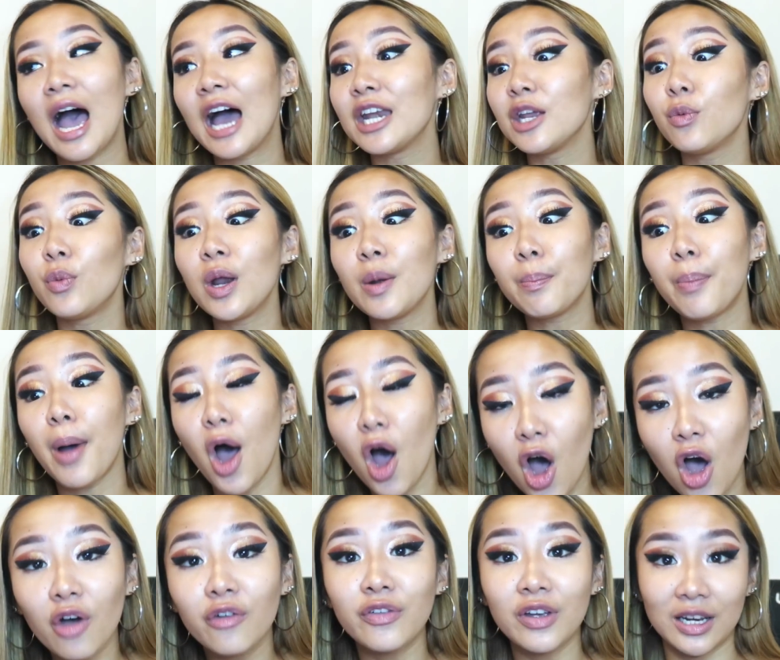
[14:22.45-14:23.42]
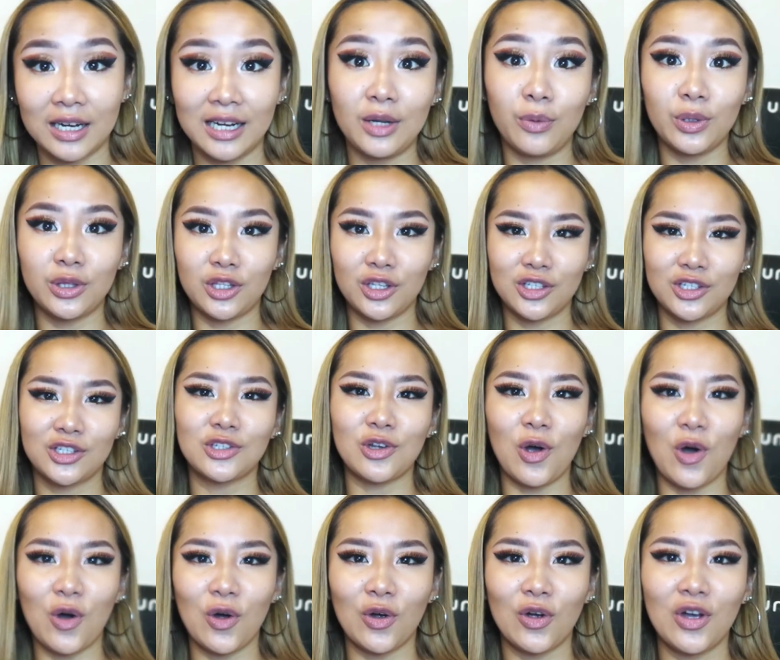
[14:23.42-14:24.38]
and it went perfectly with the
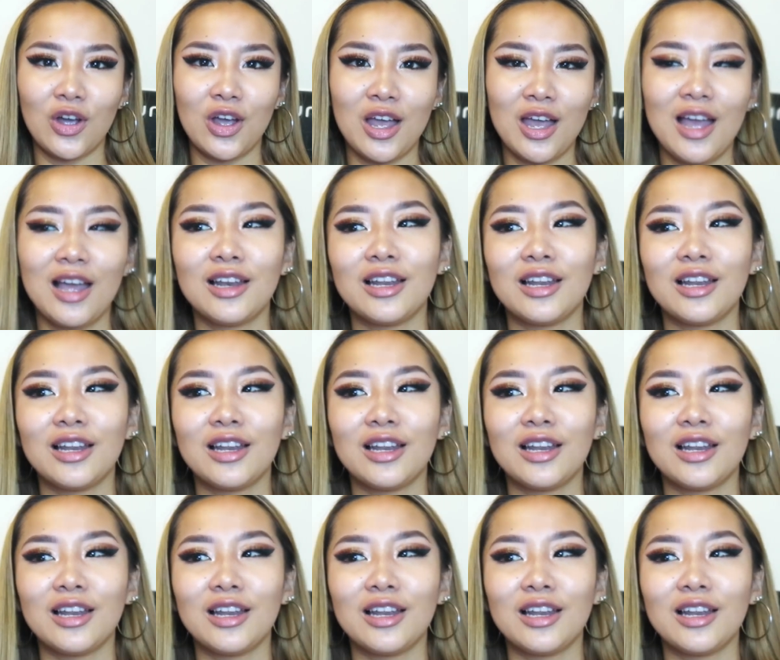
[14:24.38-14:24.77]
song.